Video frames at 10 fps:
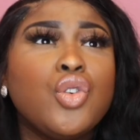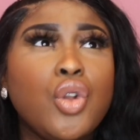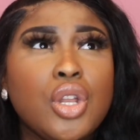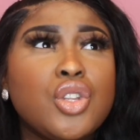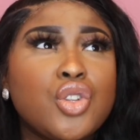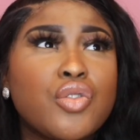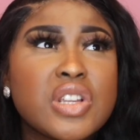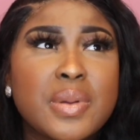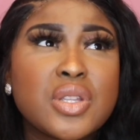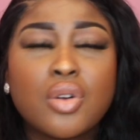not only do you not
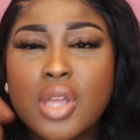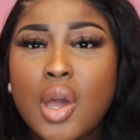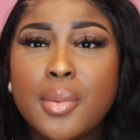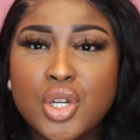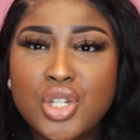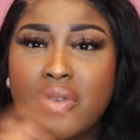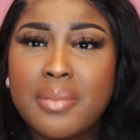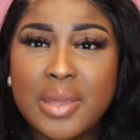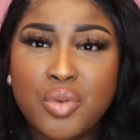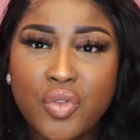respect your girl because you have a
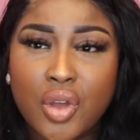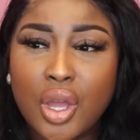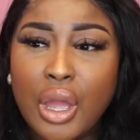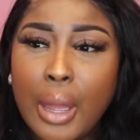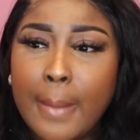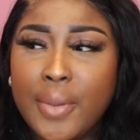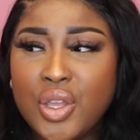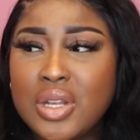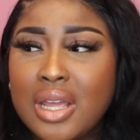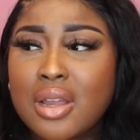baby with her, but
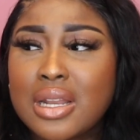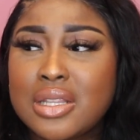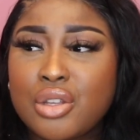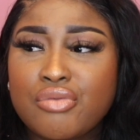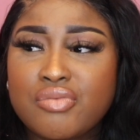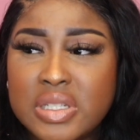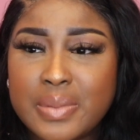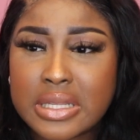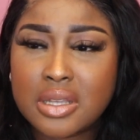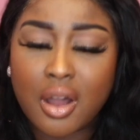you now kind of don't
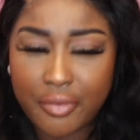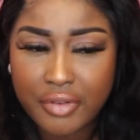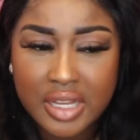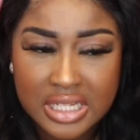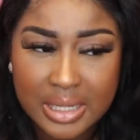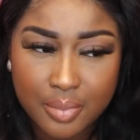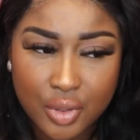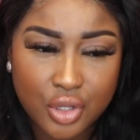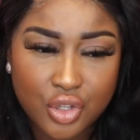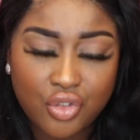respect our friendship
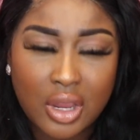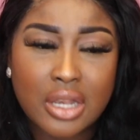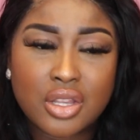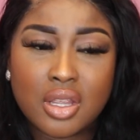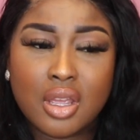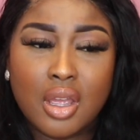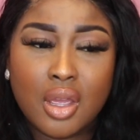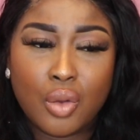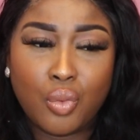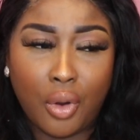because you're trying to,
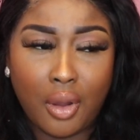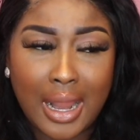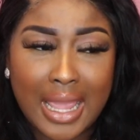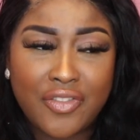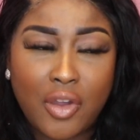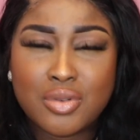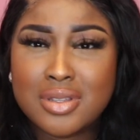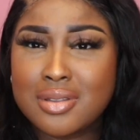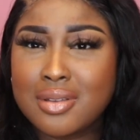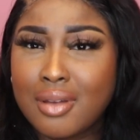what, like if I
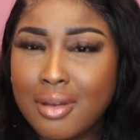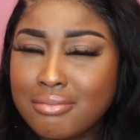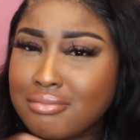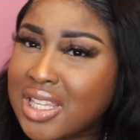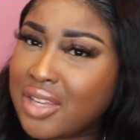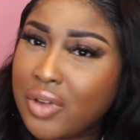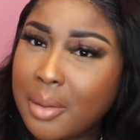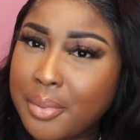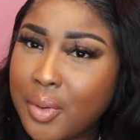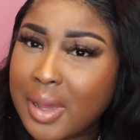was to give
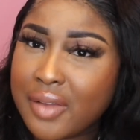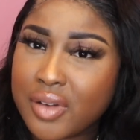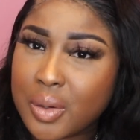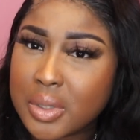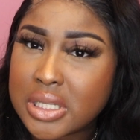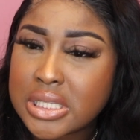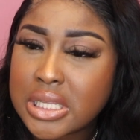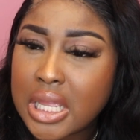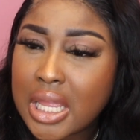up or whatever it was,